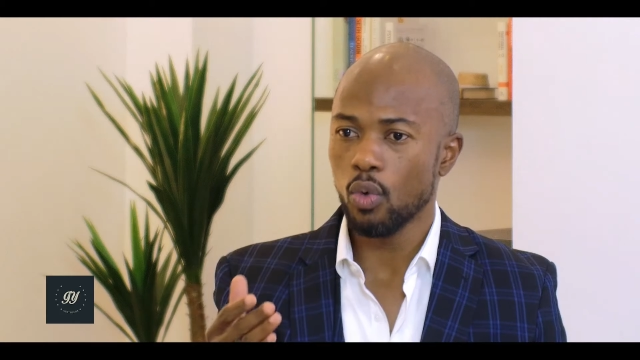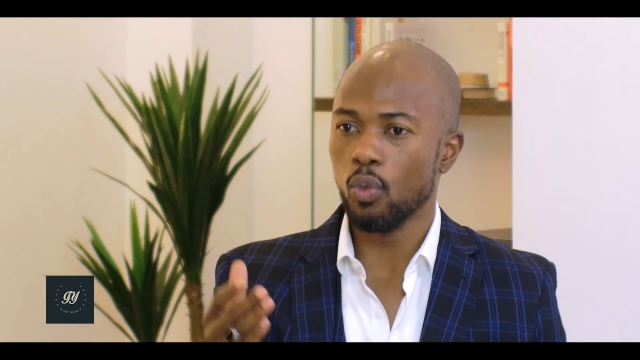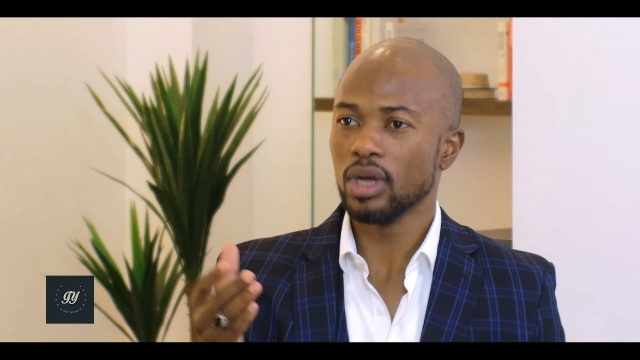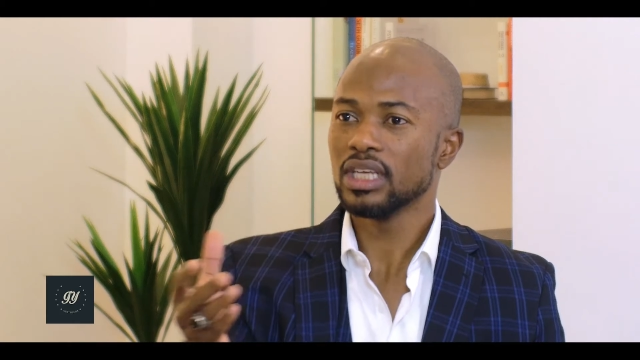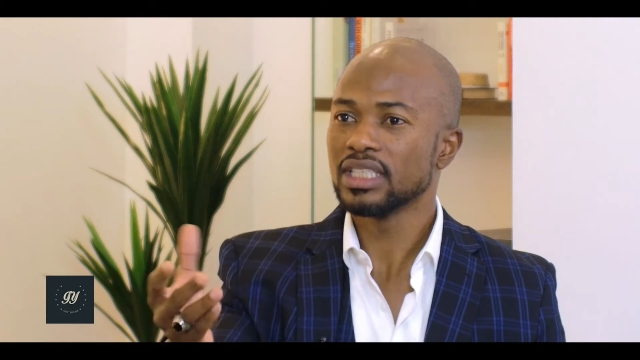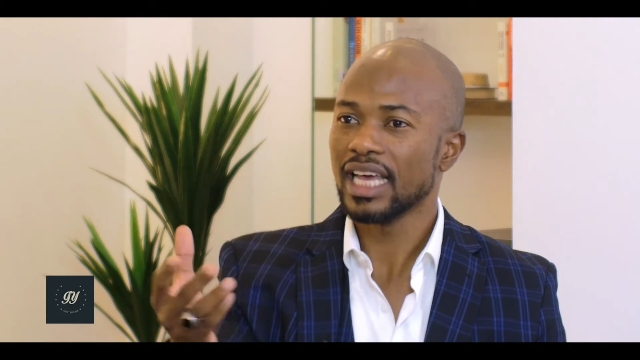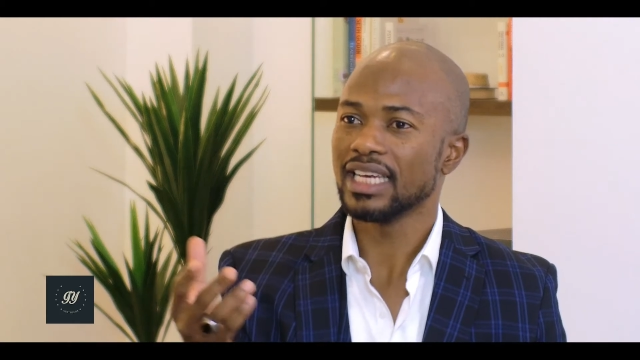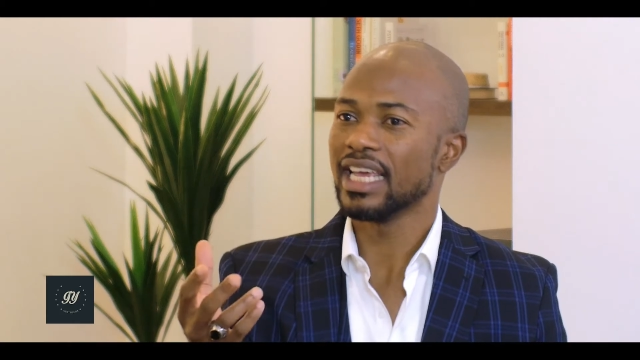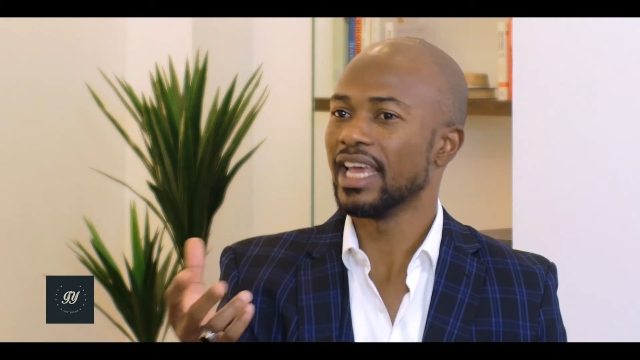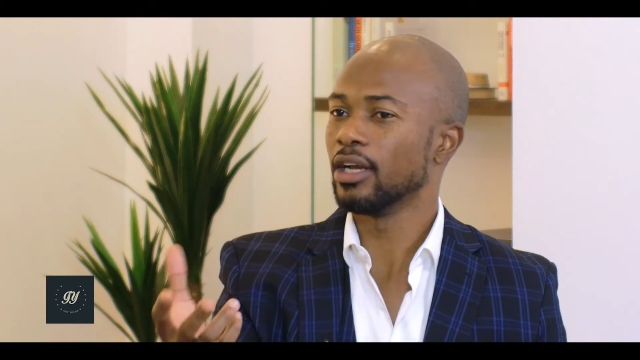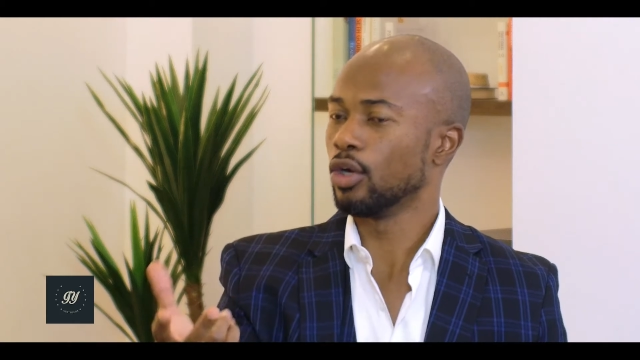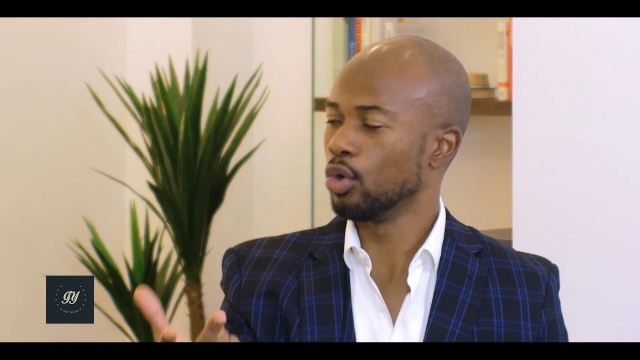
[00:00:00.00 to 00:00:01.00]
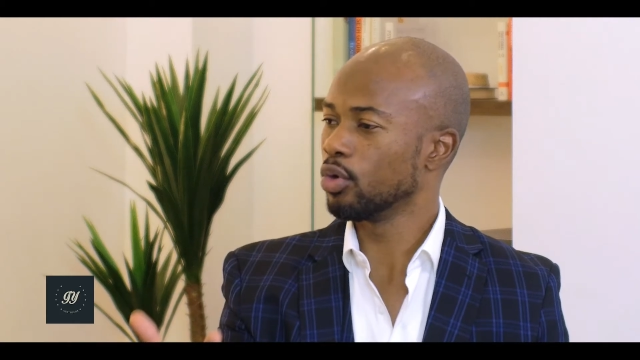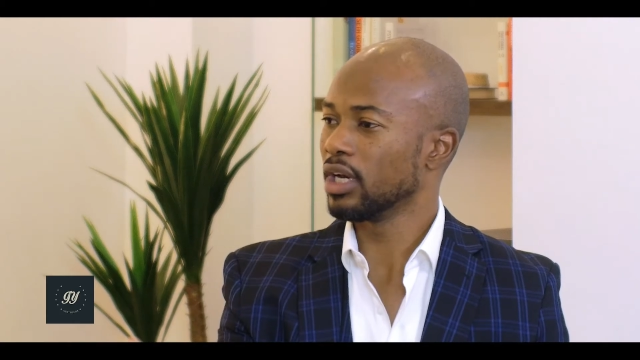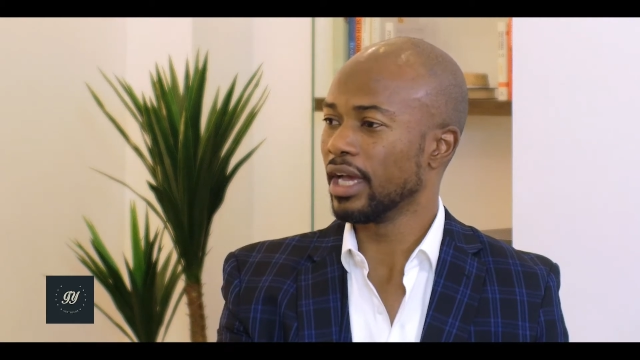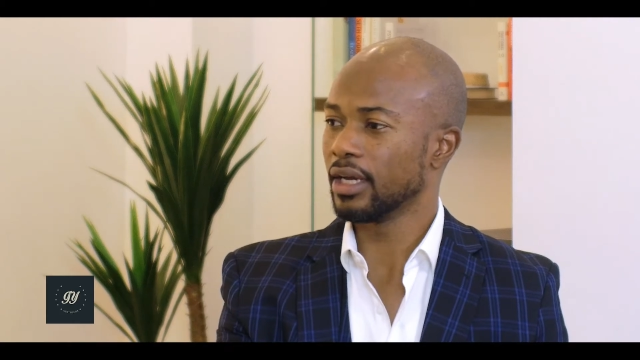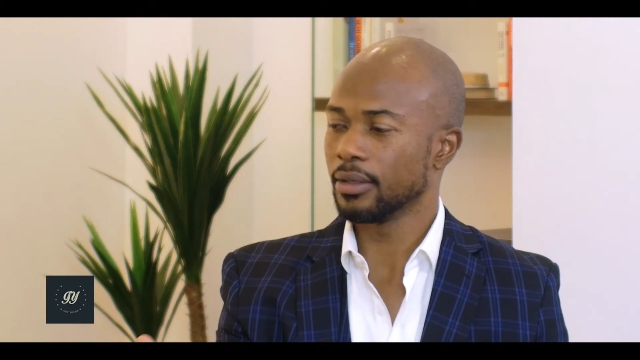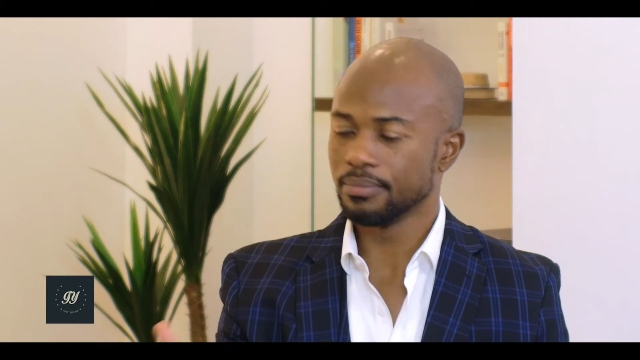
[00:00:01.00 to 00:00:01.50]
what does that end look
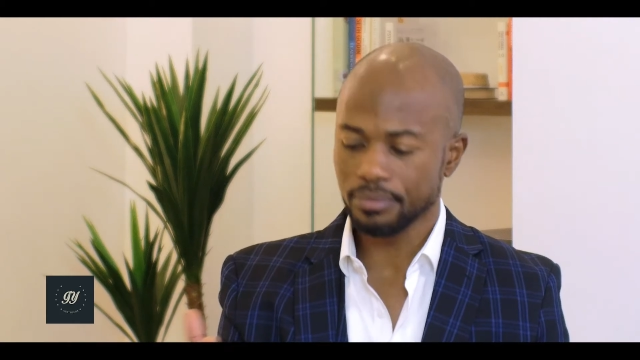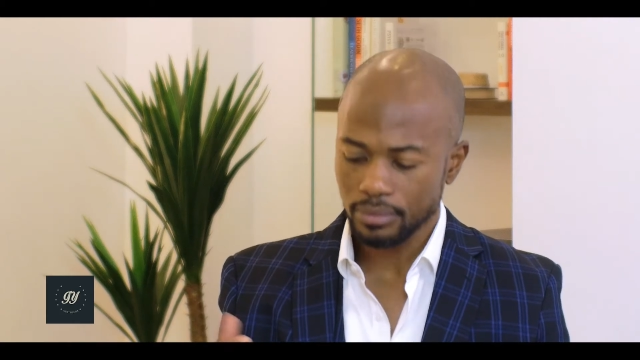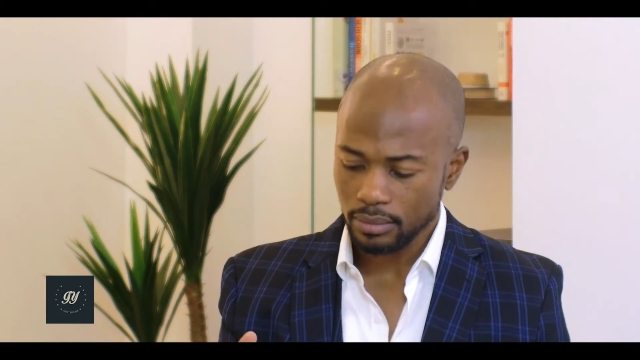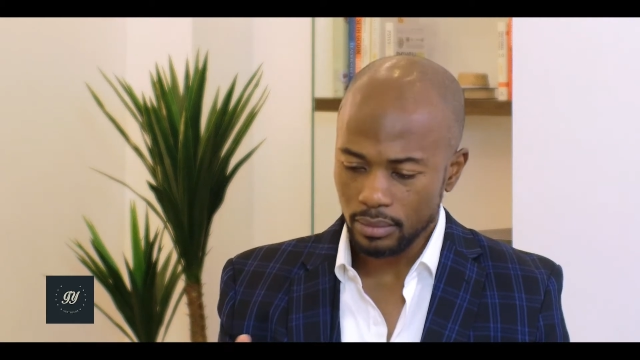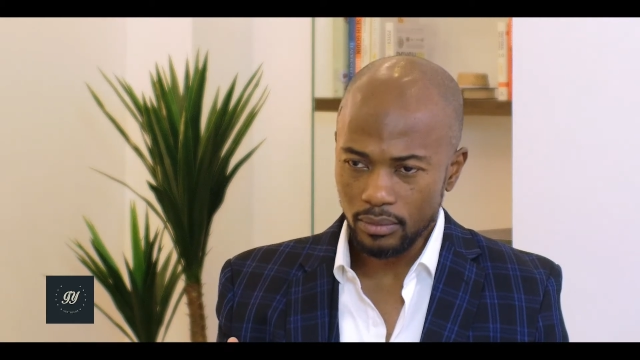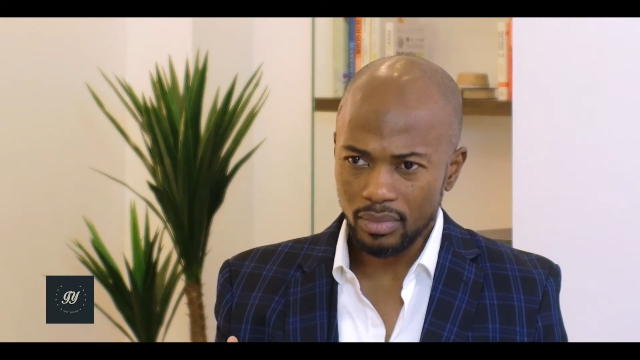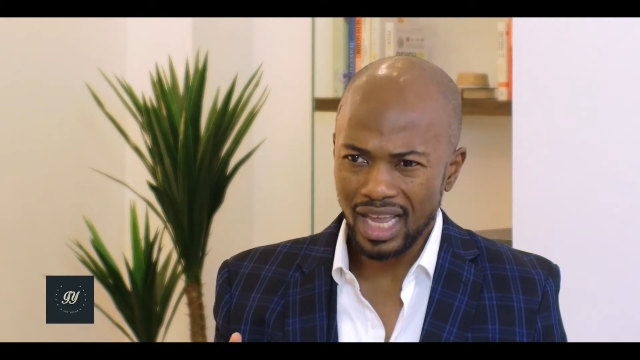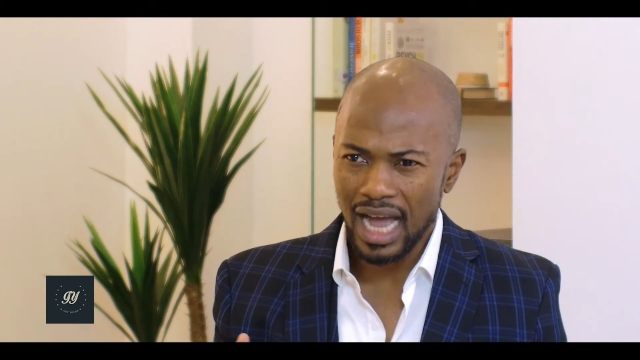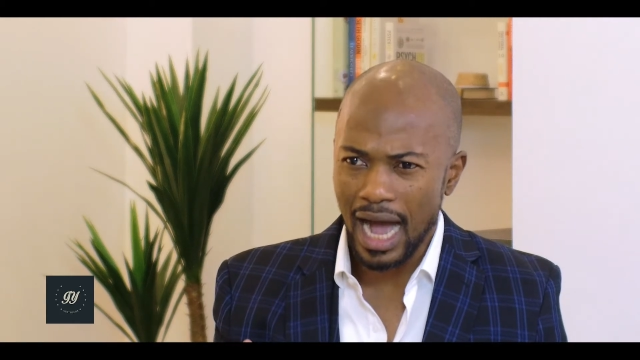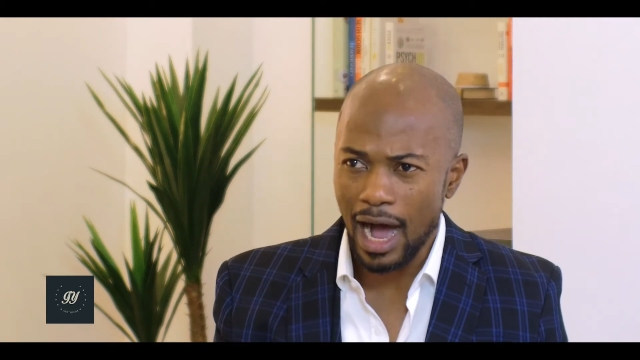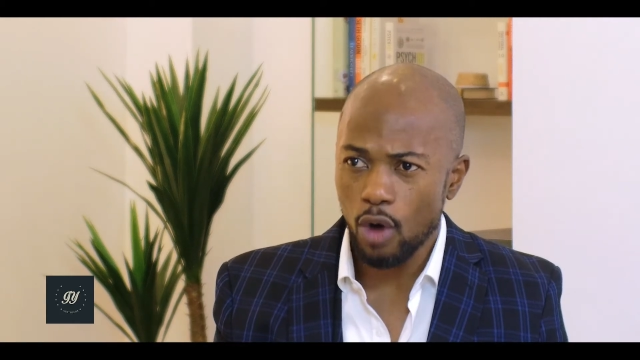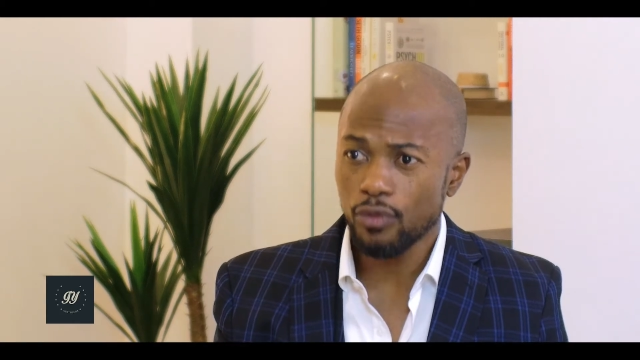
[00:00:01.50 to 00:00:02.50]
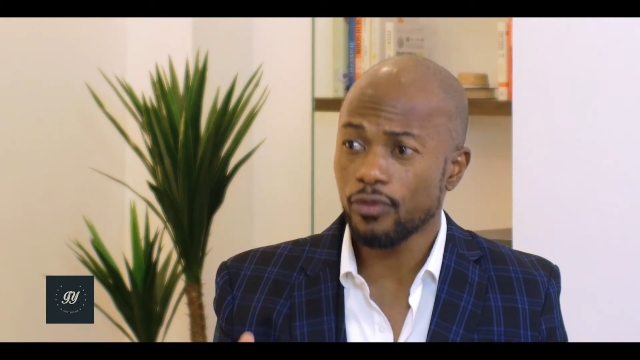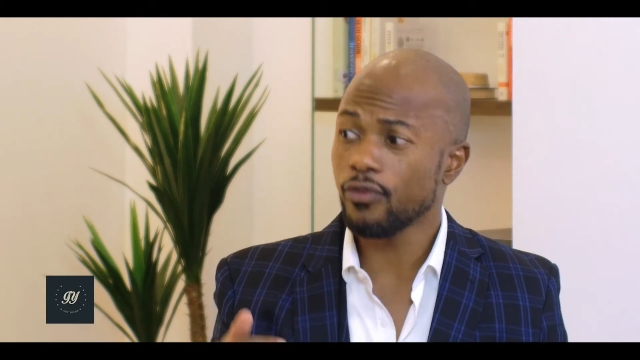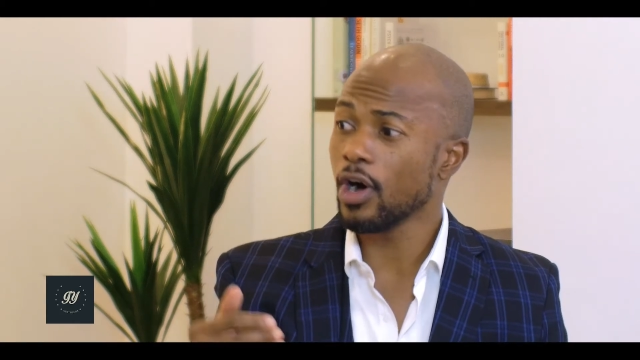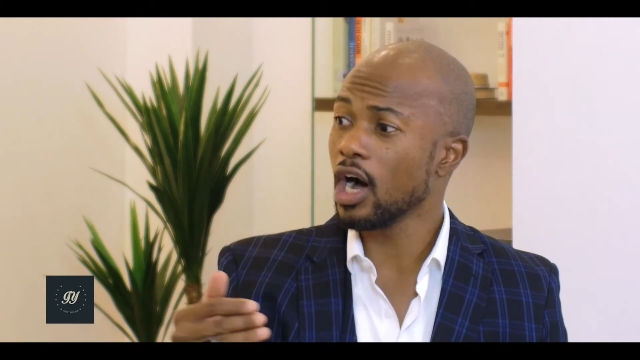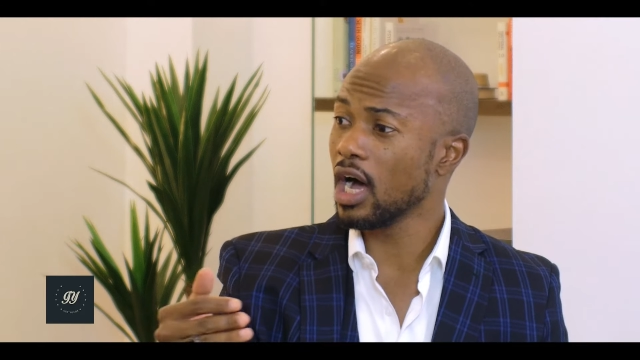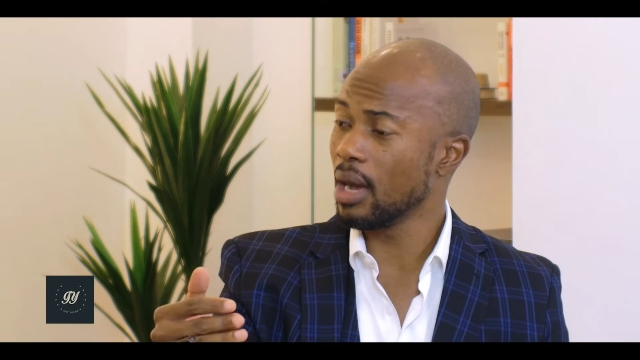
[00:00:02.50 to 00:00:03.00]
like? How
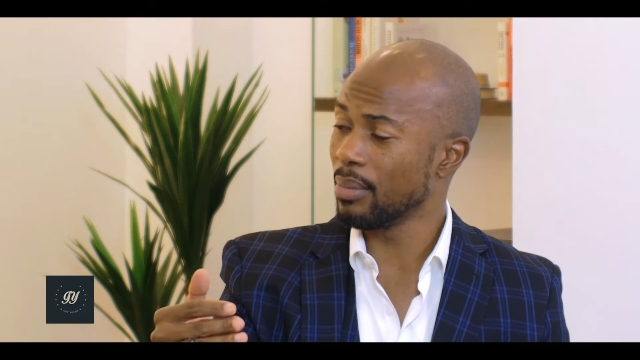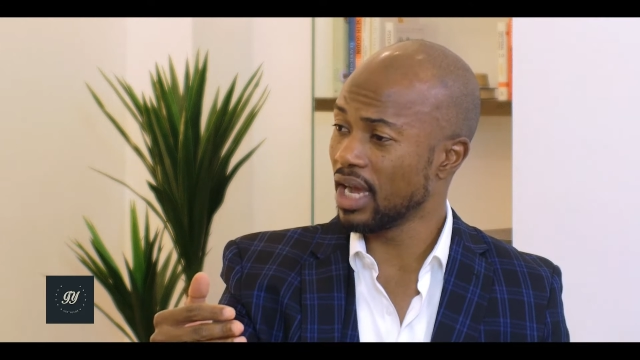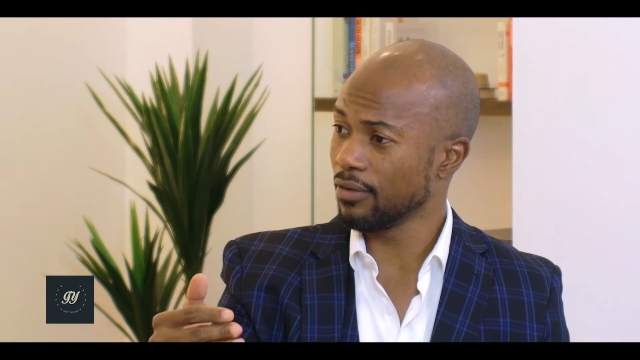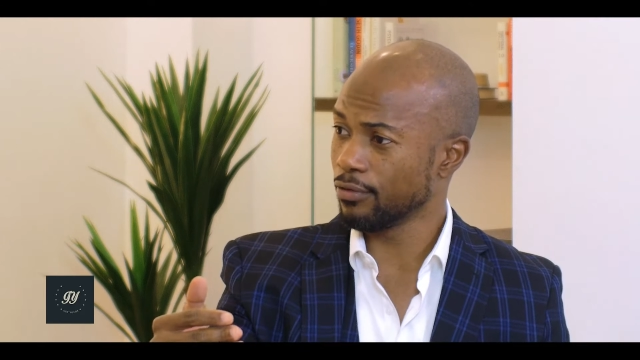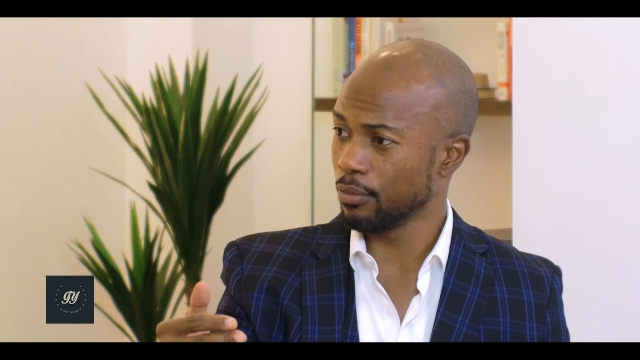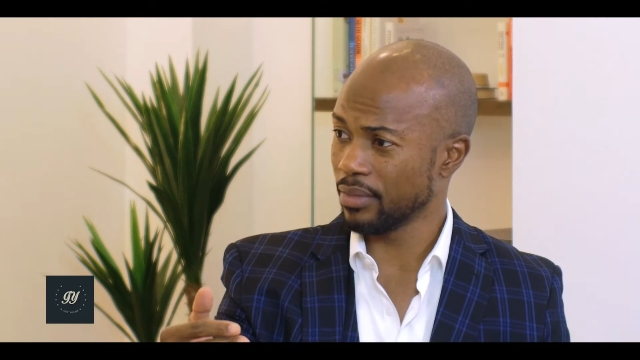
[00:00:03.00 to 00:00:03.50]
far am I from